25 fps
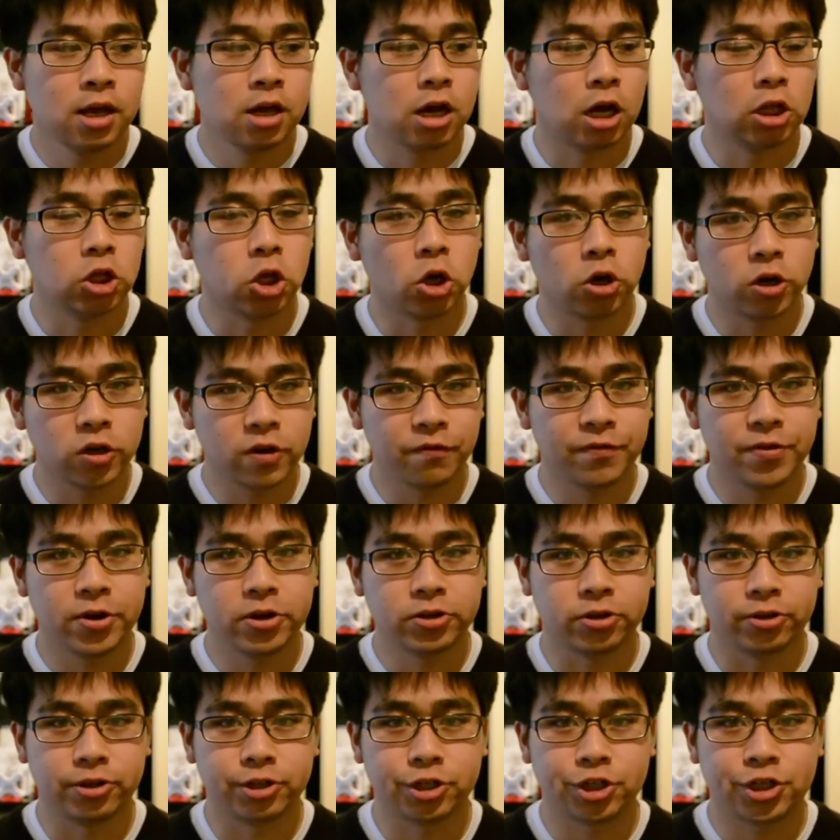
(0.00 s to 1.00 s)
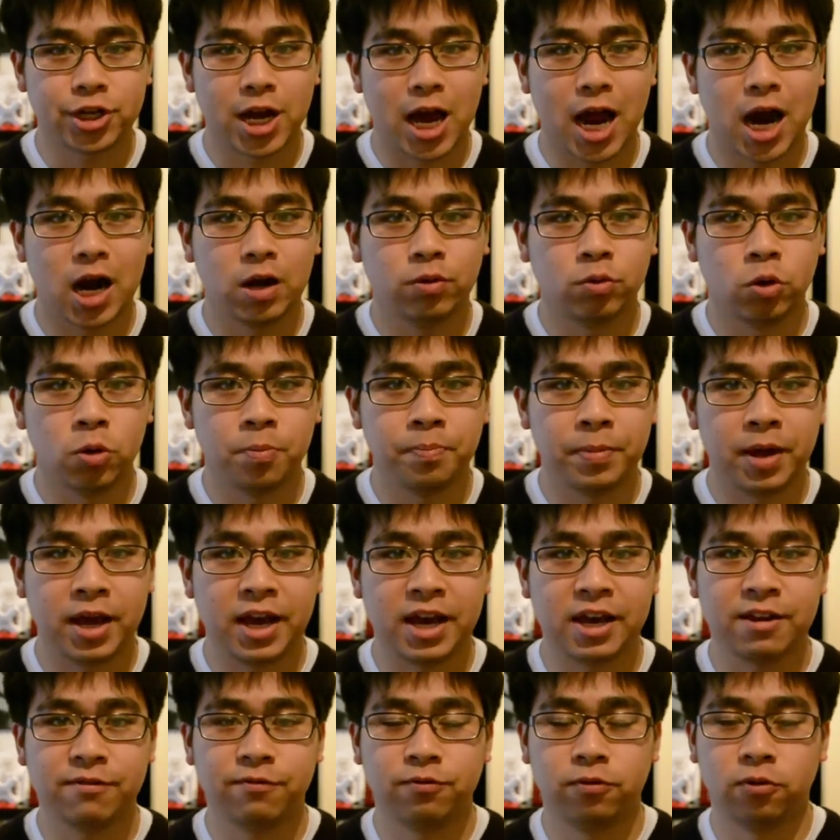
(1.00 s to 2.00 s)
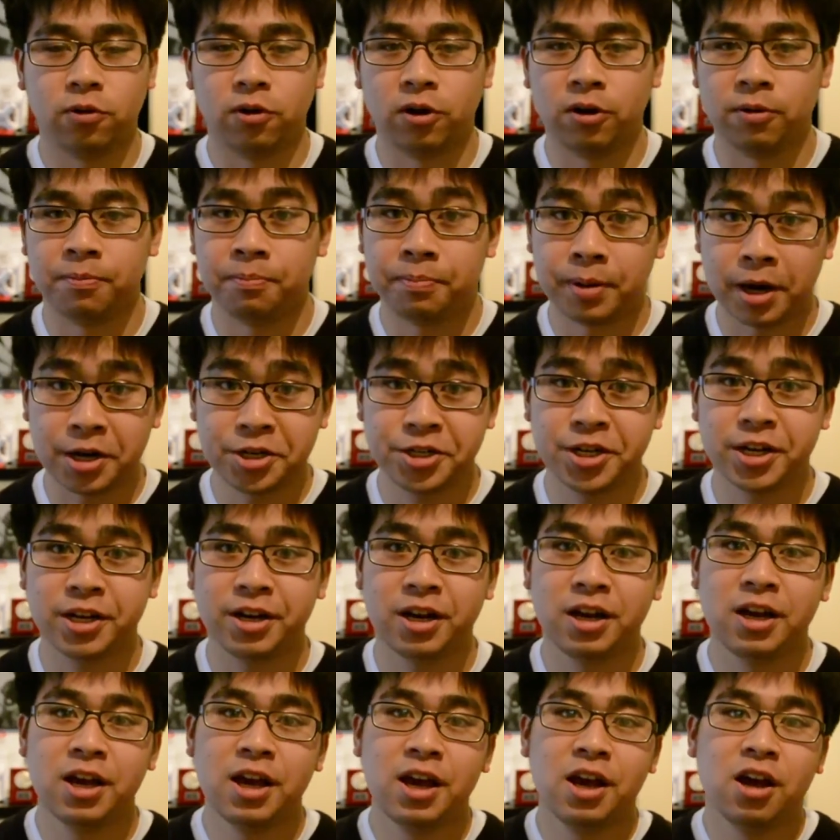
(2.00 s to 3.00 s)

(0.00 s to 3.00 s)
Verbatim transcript: A lot of the videos on this channel were made for budget.